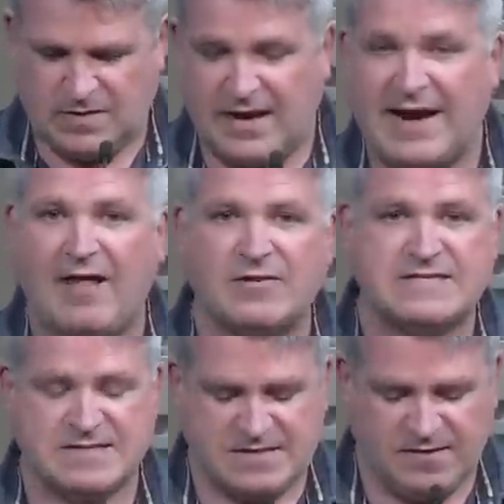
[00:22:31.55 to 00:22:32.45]

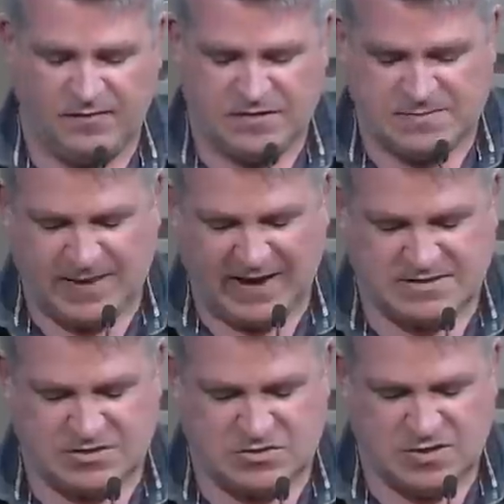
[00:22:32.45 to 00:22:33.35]
analysis of this
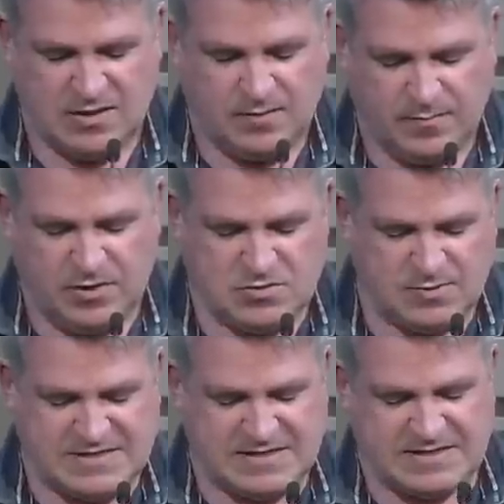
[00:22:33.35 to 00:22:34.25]
passage. But here's what
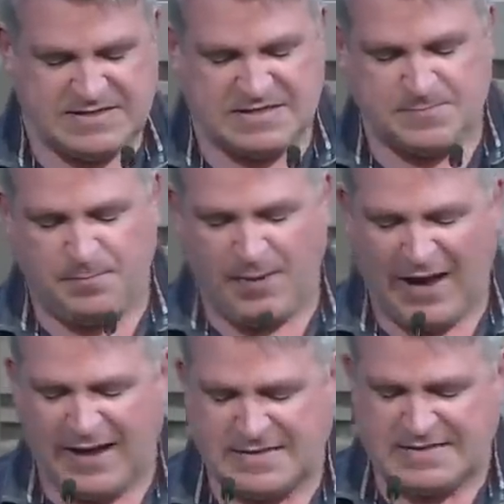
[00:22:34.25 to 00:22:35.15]
he says. He says,
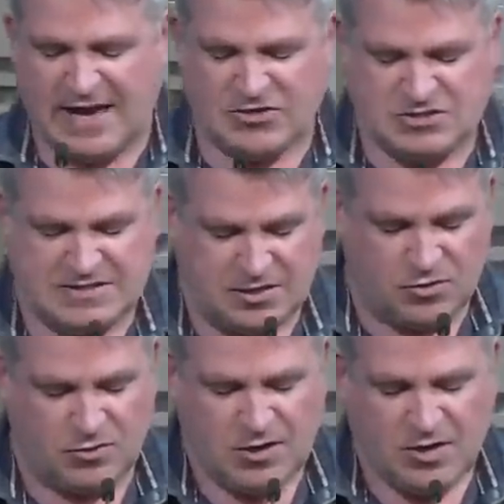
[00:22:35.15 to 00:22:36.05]
by his actions
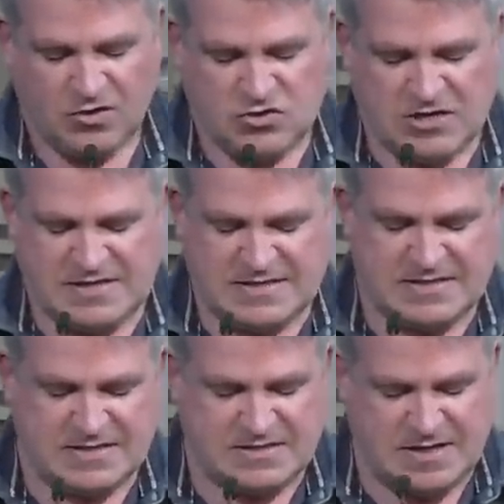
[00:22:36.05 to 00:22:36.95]
here,
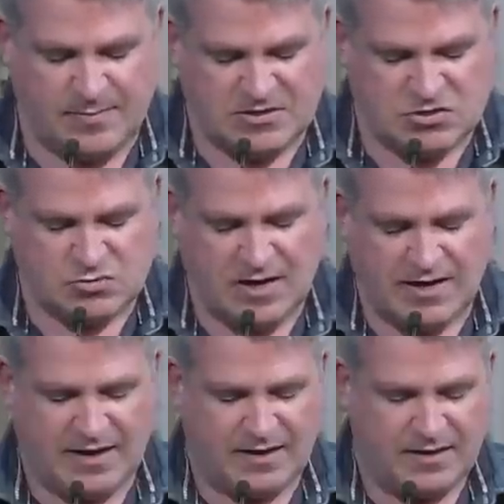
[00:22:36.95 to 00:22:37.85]
Jesus is
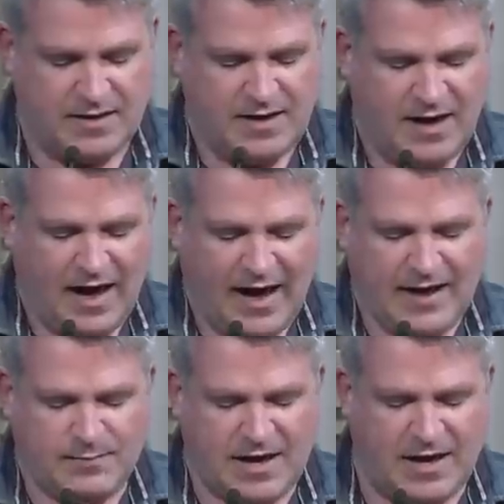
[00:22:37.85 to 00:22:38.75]
demonstrating,
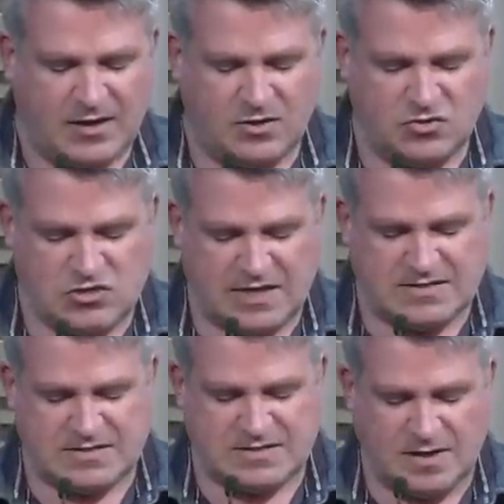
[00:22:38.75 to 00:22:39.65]
I am not
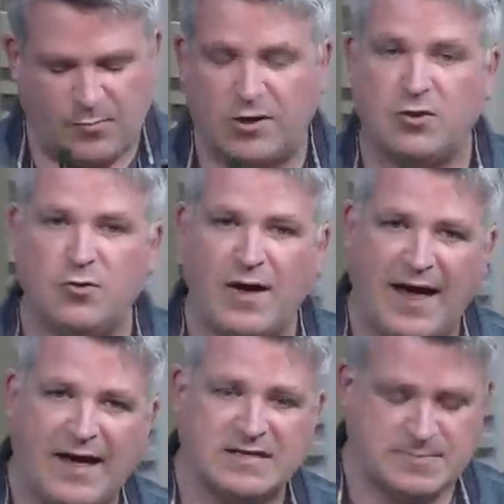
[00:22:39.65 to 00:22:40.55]
just someone who
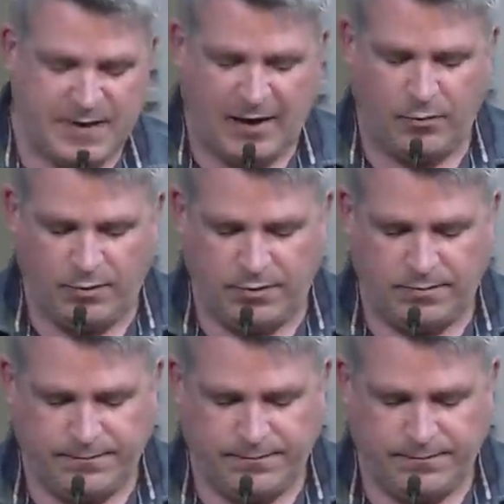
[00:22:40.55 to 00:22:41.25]
has power.